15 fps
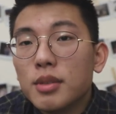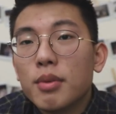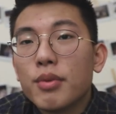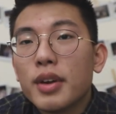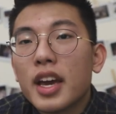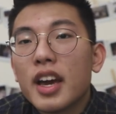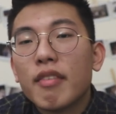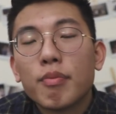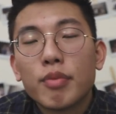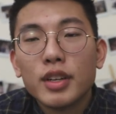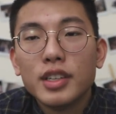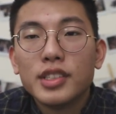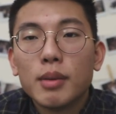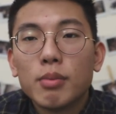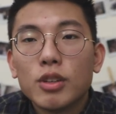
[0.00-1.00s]
but we have
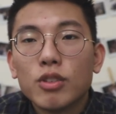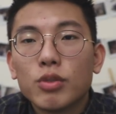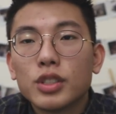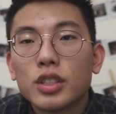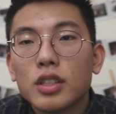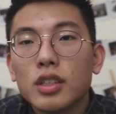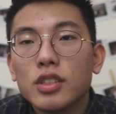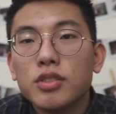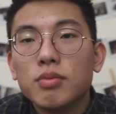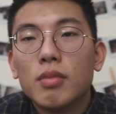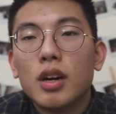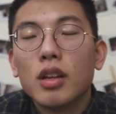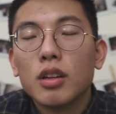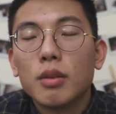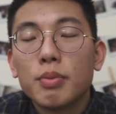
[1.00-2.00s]
preceptors, which are
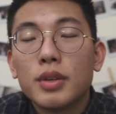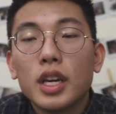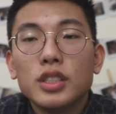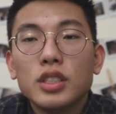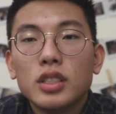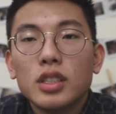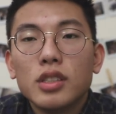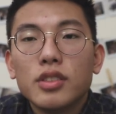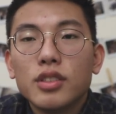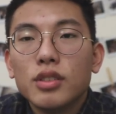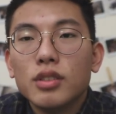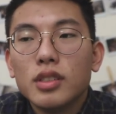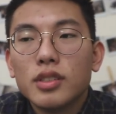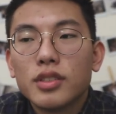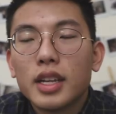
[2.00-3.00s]
smaller PhD
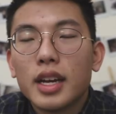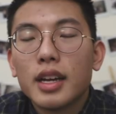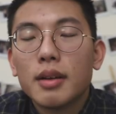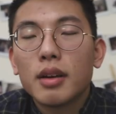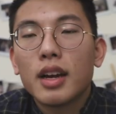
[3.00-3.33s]
students that